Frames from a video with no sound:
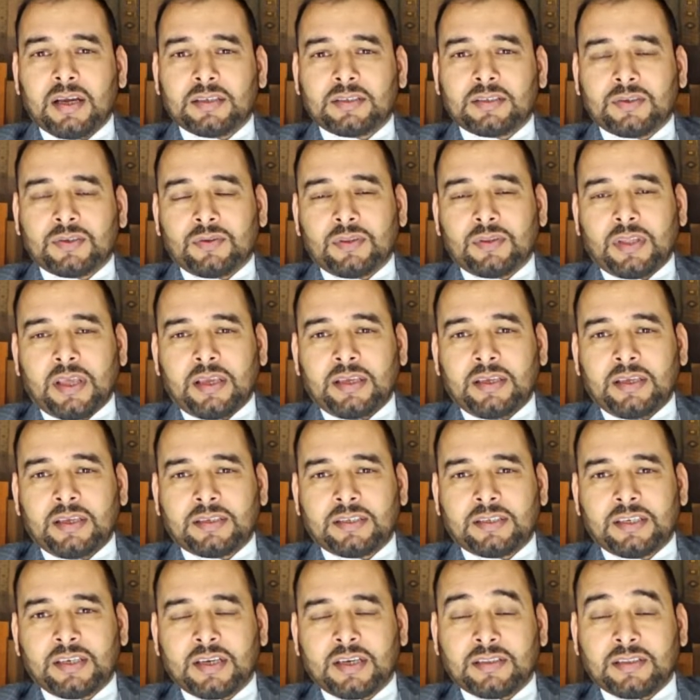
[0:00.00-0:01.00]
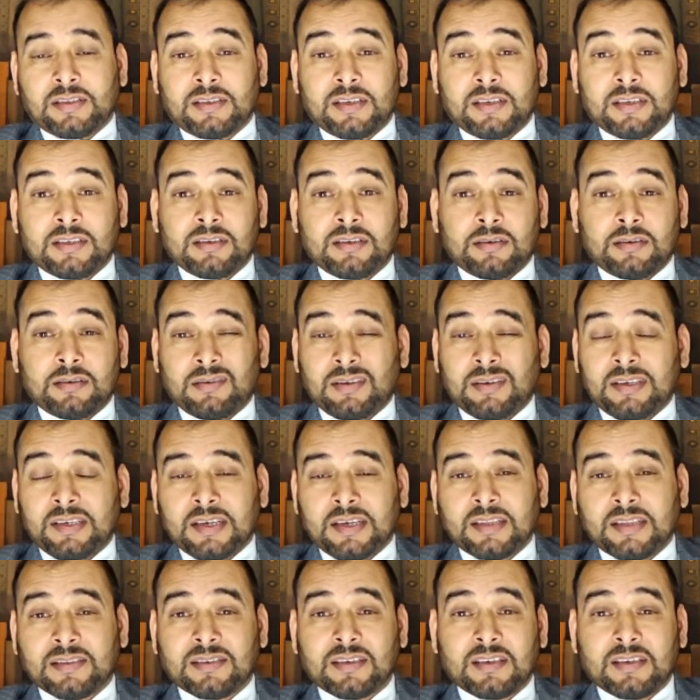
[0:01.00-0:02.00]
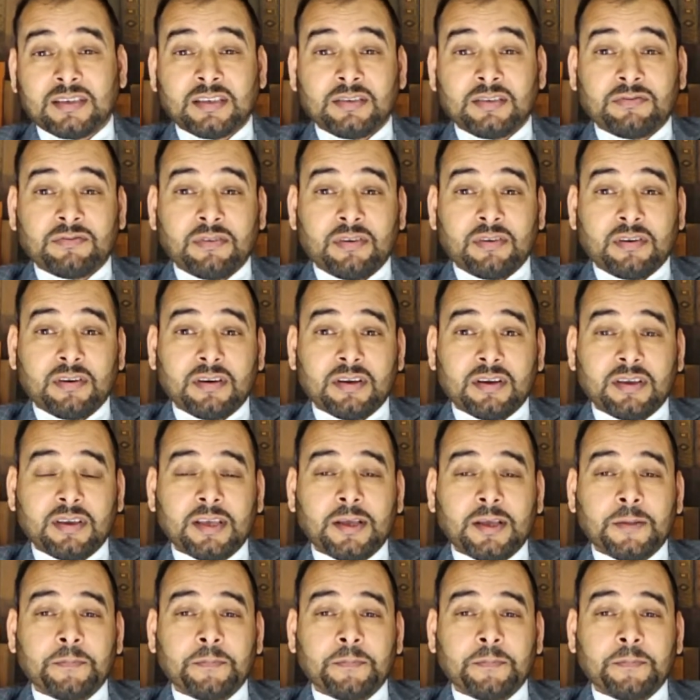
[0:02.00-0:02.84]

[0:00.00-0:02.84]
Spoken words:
so that he can certify,